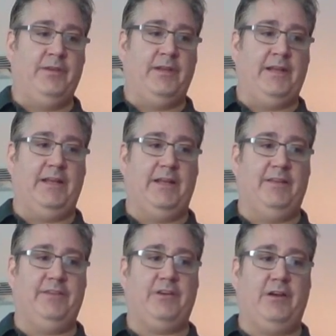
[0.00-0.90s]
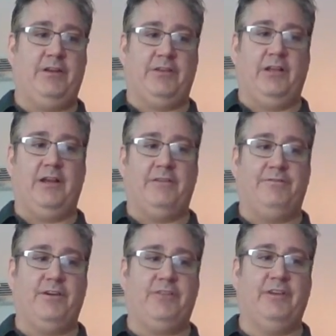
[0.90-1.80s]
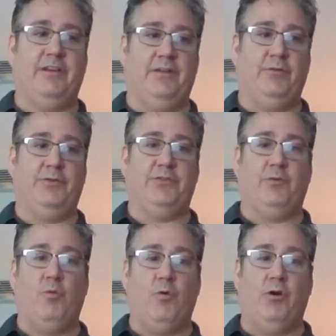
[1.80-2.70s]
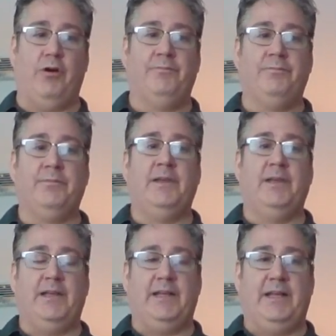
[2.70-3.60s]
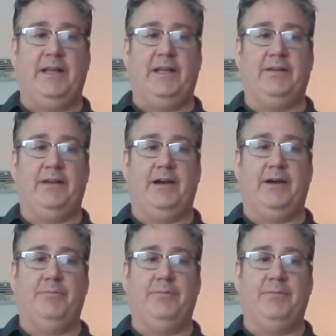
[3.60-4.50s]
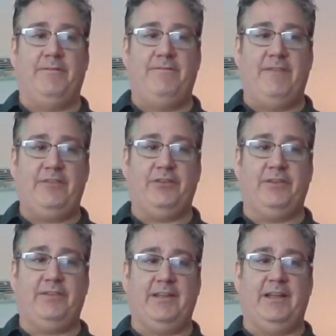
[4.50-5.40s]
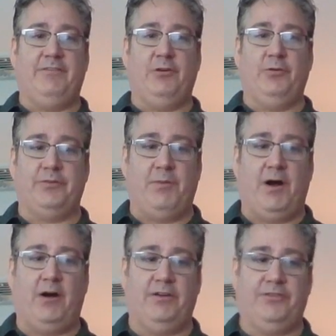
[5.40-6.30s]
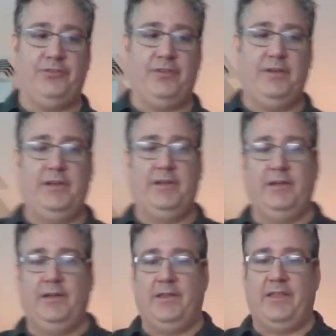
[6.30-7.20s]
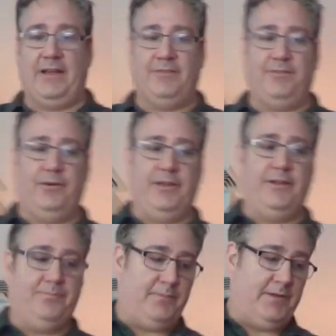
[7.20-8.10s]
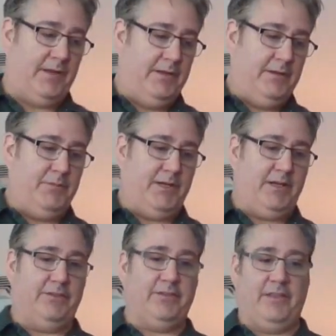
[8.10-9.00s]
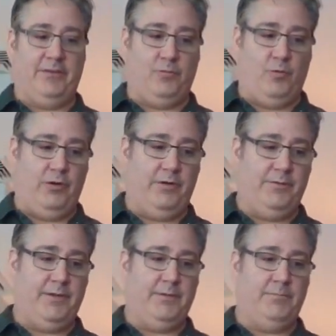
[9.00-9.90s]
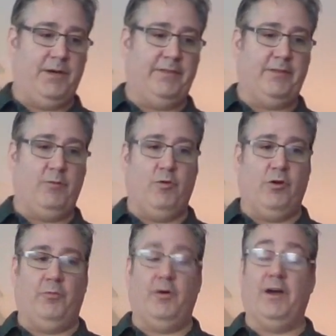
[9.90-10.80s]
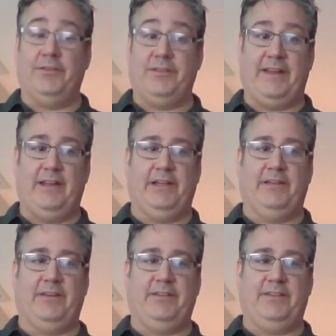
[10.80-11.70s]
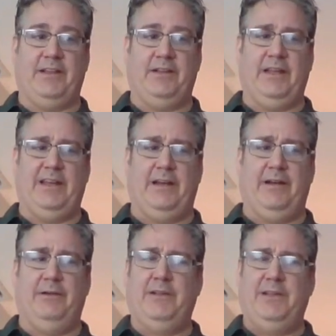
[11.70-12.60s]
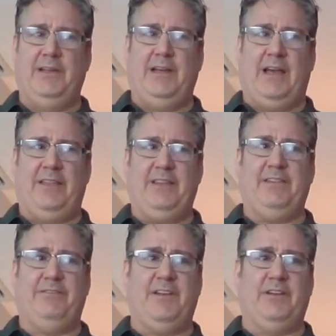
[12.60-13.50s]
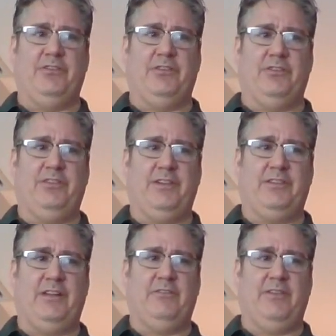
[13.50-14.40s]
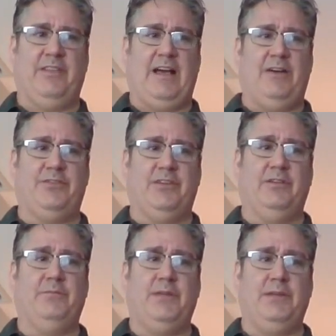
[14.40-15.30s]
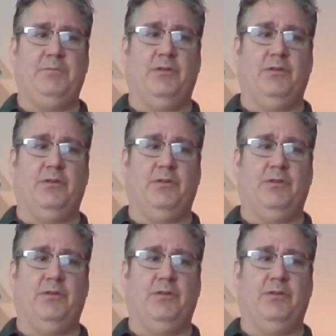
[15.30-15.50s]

And this caused a lot of friction, and there was a war. And eventually slavery was abolished, thankfully, because of this war. But the war was deadly, as I say, and I think the figures are 600,000 people